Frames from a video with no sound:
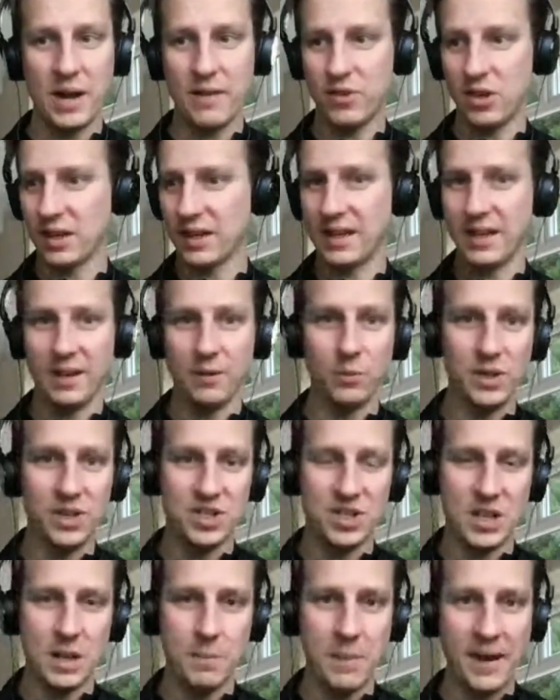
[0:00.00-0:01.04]
Rogers,
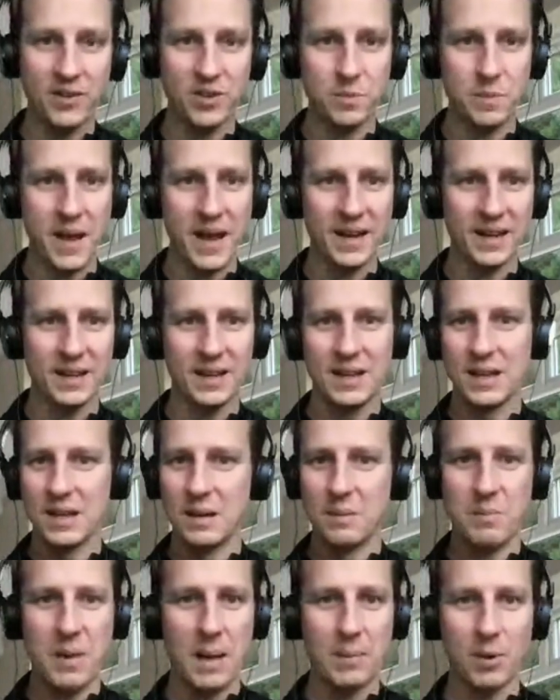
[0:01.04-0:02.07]
see a bounce back?
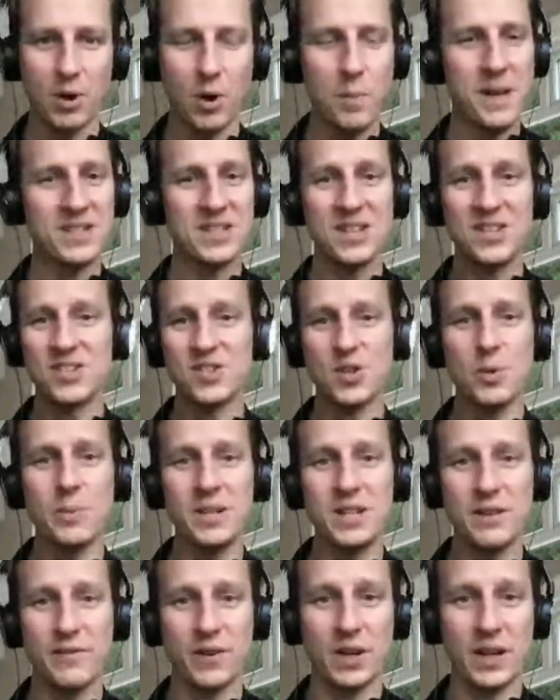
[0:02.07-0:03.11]
Pablo Lopez, there's so
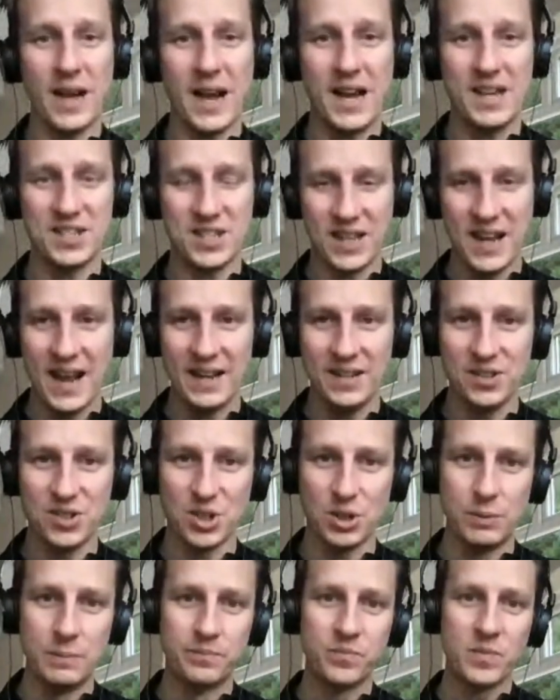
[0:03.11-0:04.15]
many different guys to get
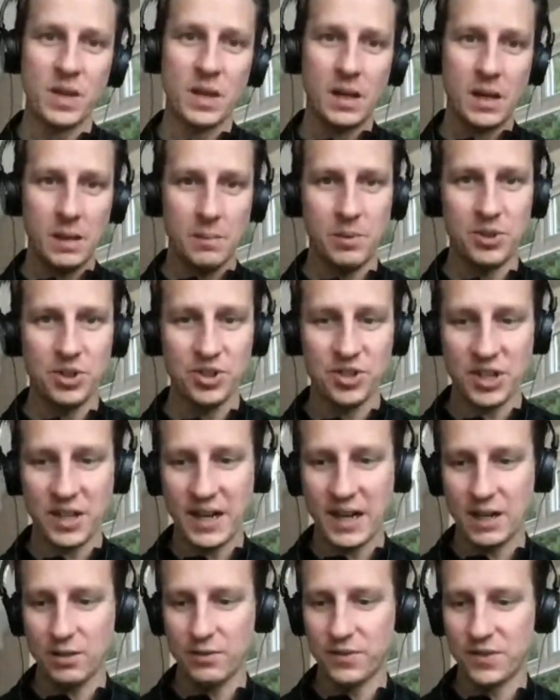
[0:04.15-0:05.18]
into. But just to
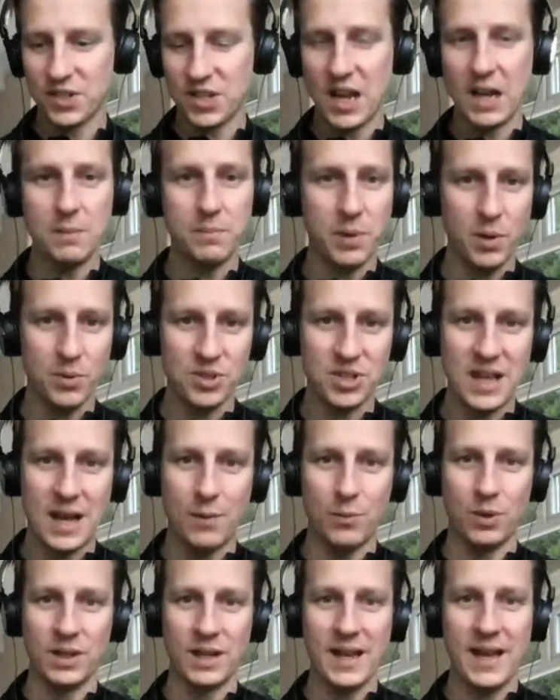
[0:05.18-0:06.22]
kind of signpost
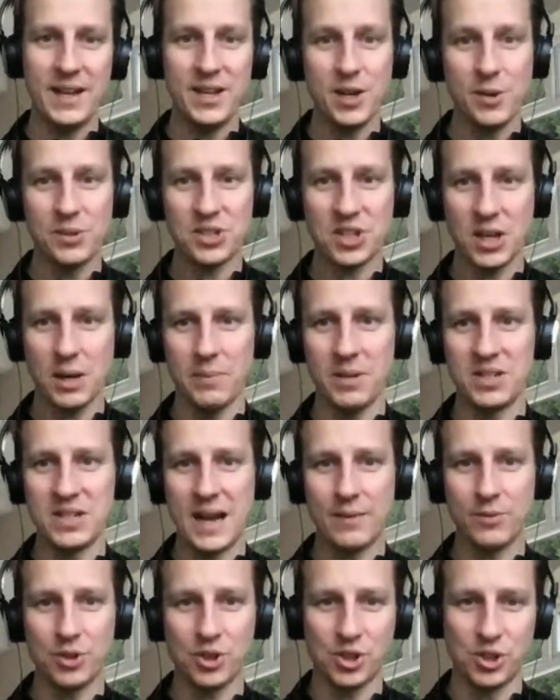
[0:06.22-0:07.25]
that one, let you know it's coming
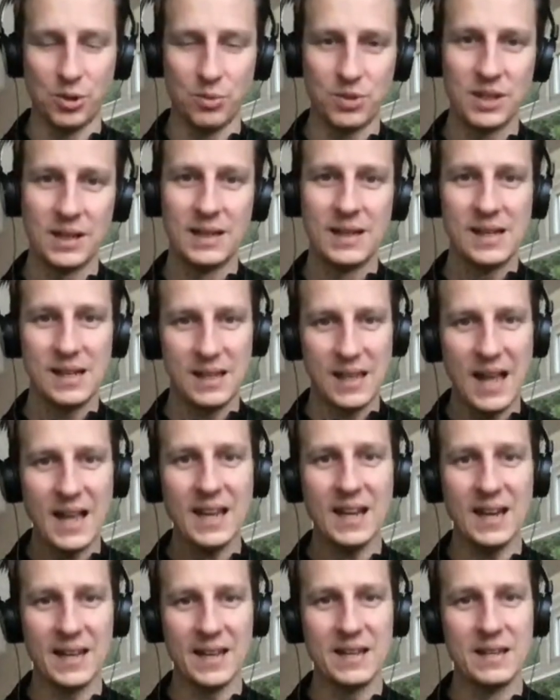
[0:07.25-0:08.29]
down the chute.
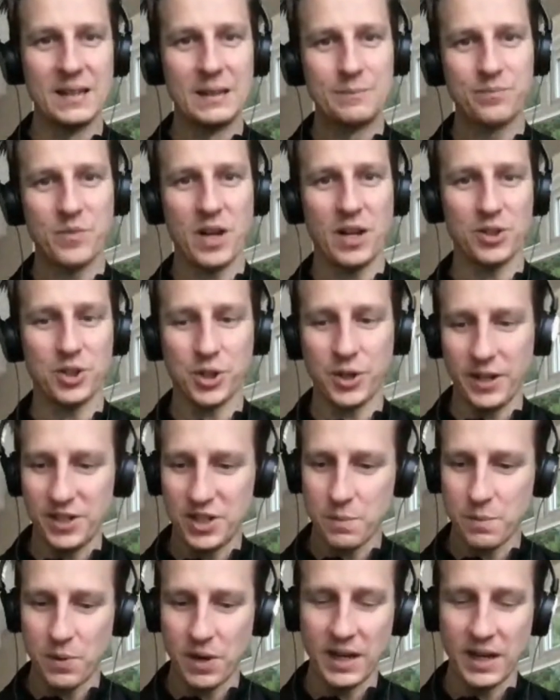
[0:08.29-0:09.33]
Likely, I'll try
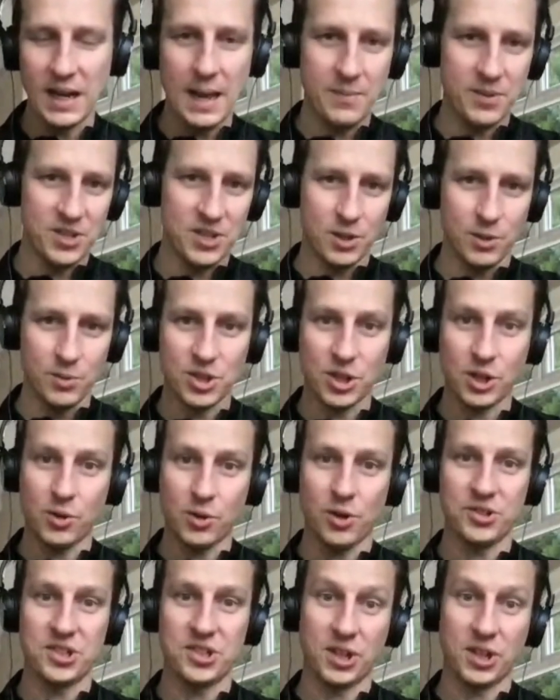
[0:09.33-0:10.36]
and sprinkle episodes
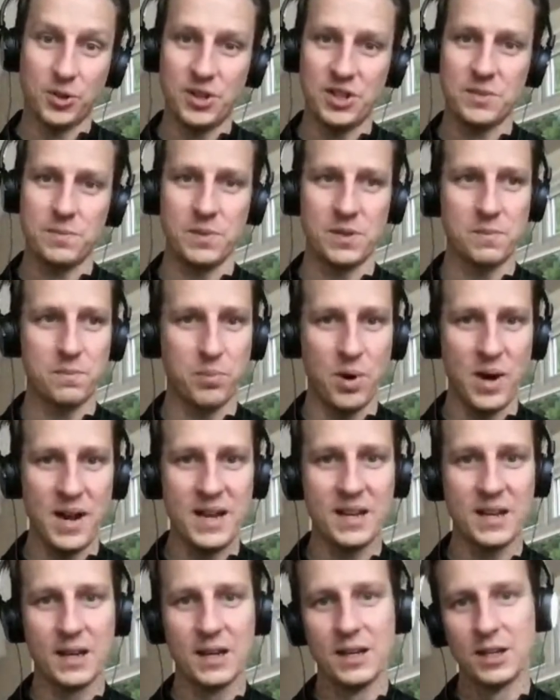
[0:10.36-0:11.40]
across the Christmas
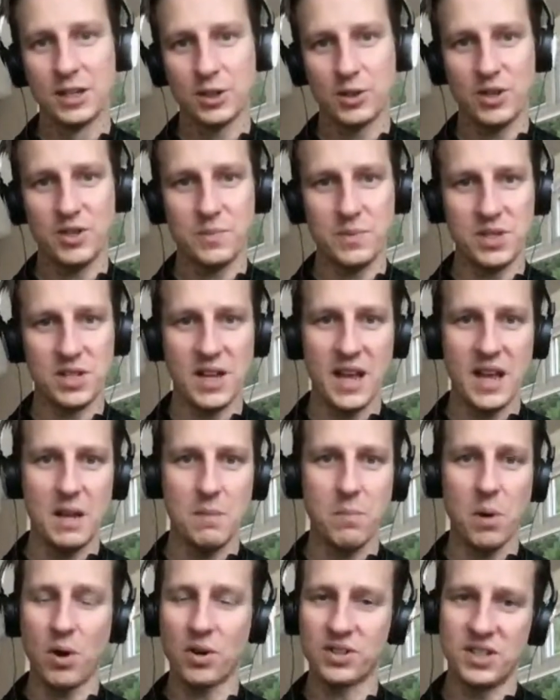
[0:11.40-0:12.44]
break, Christmas
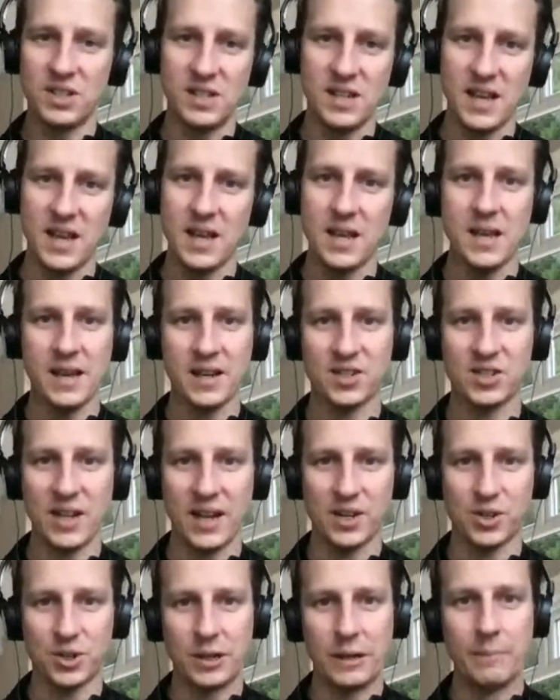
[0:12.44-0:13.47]
Day, Boxing Day,
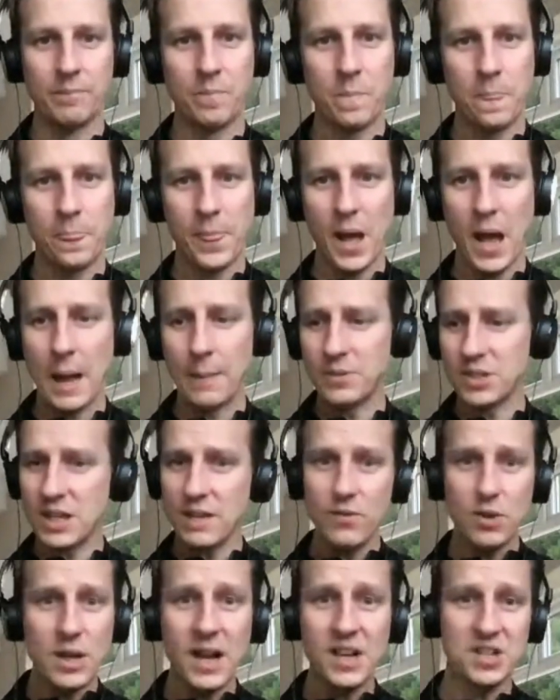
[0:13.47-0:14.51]
etc. To
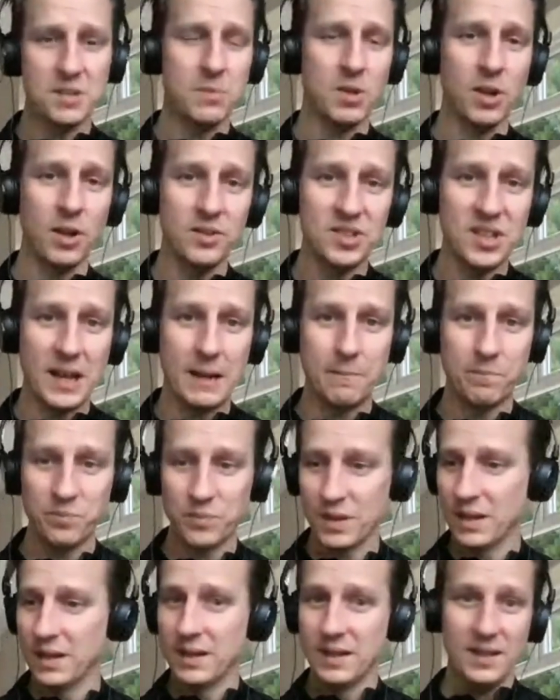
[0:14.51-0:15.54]
give you guys some content.
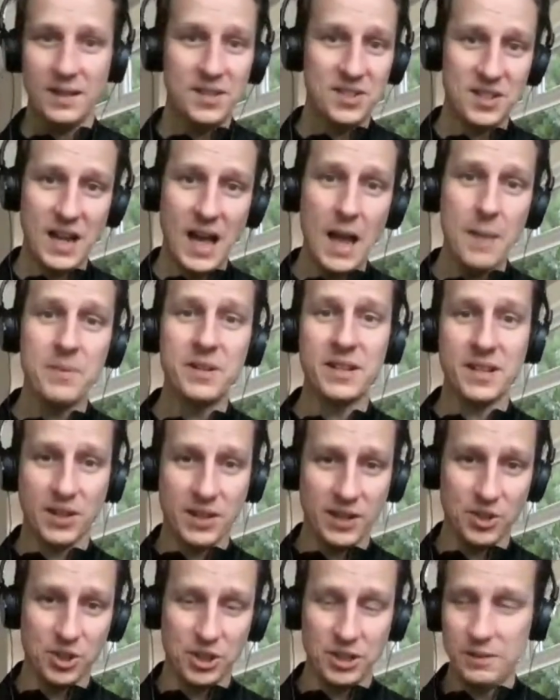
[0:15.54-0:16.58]
Listen, I'm in the
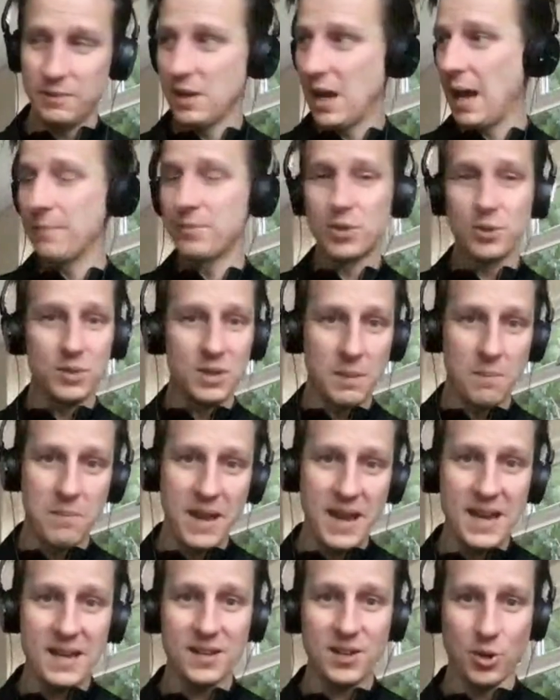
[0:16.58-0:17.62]
kitchen. I'm doing the
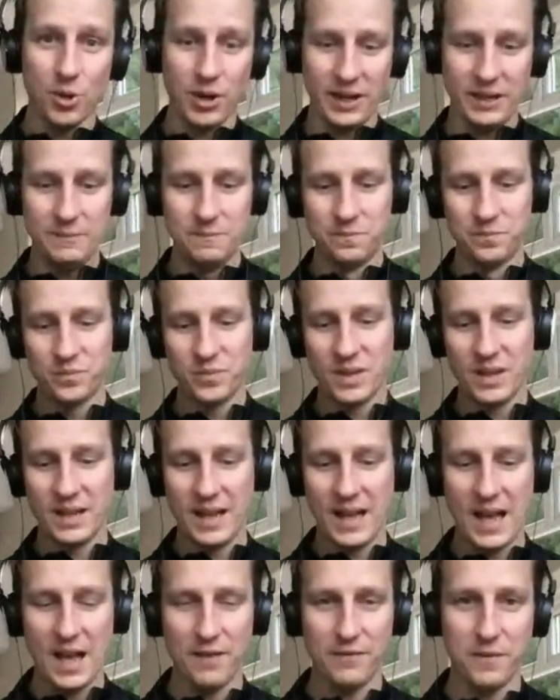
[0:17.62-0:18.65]
main cooking
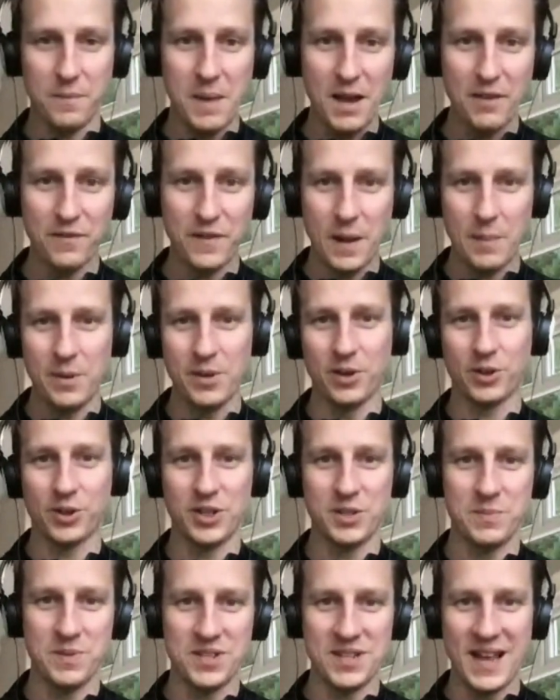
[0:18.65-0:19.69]
for my family on
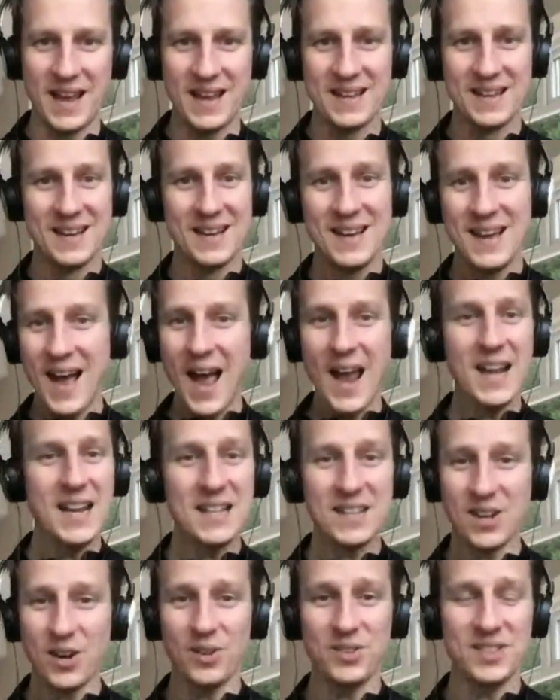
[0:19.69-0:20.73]
Christmas Day. I
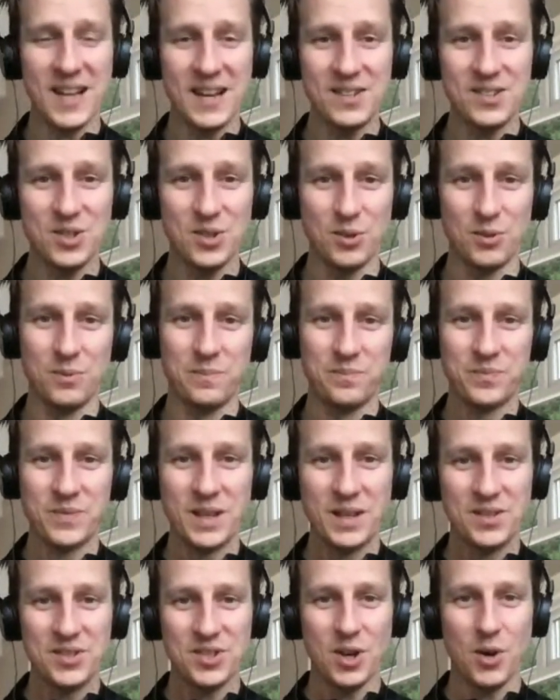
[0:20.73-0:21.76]
need content too.
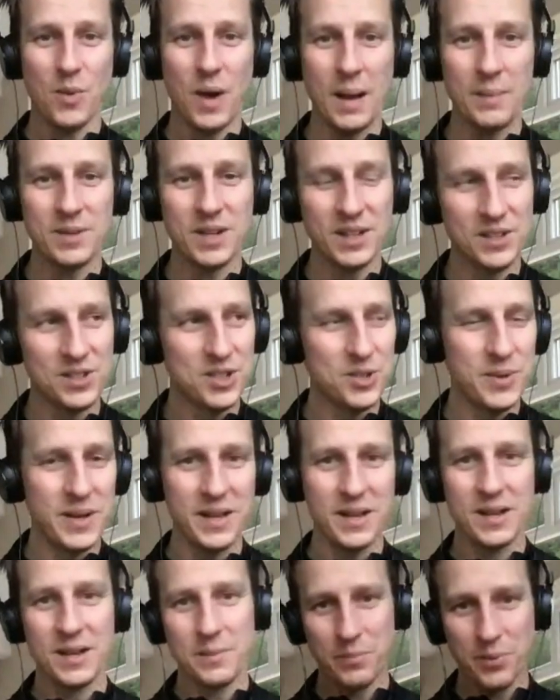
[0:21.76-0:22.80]
So I'm going to do
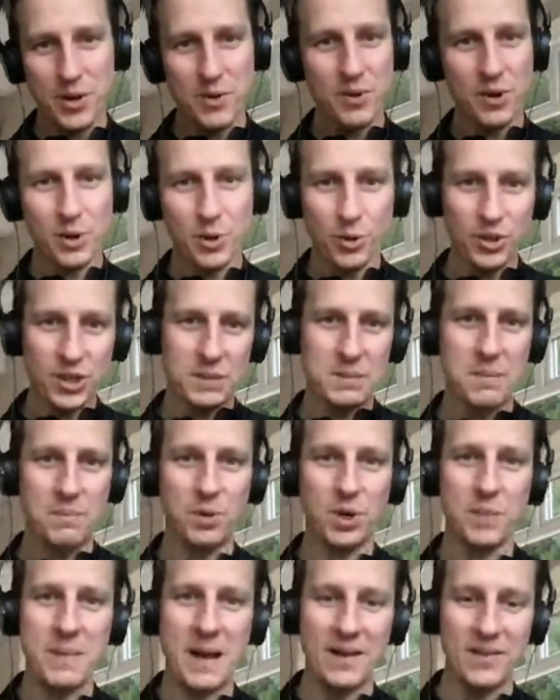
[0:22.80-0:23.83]
it, pre-record them
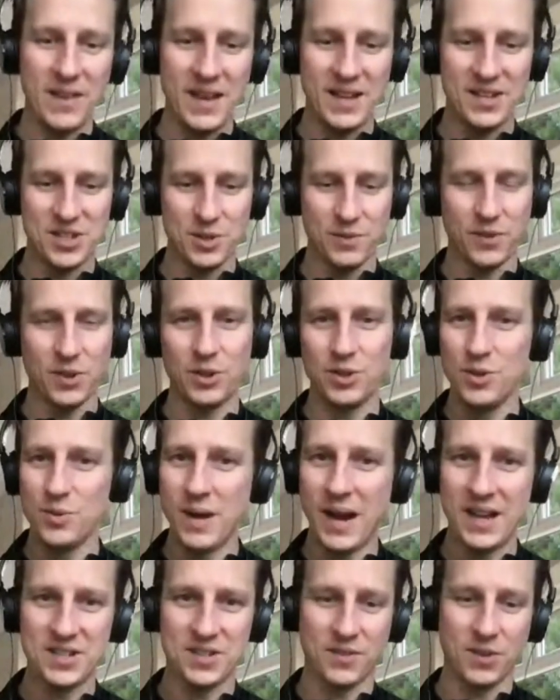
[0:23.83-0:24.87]
and put them out there so you
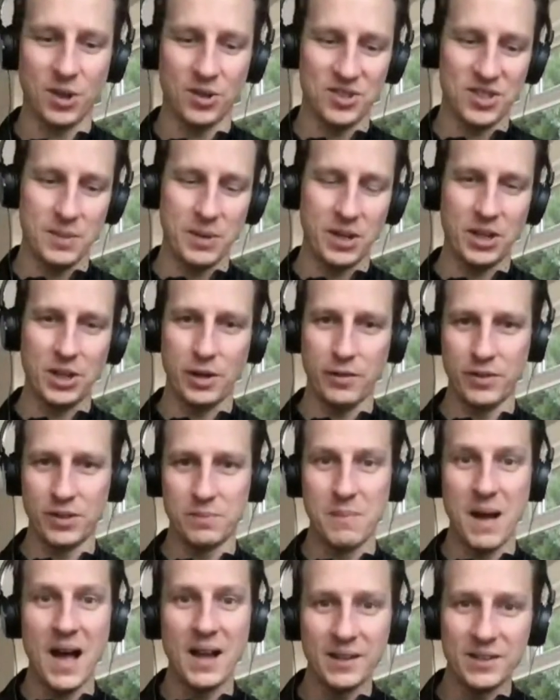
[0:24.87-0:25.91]
guys have got something
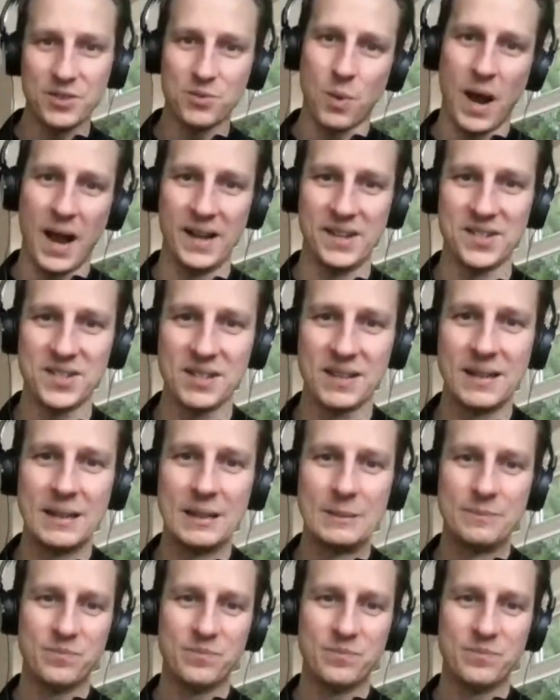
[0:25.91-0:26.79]
covered Marlins-wise.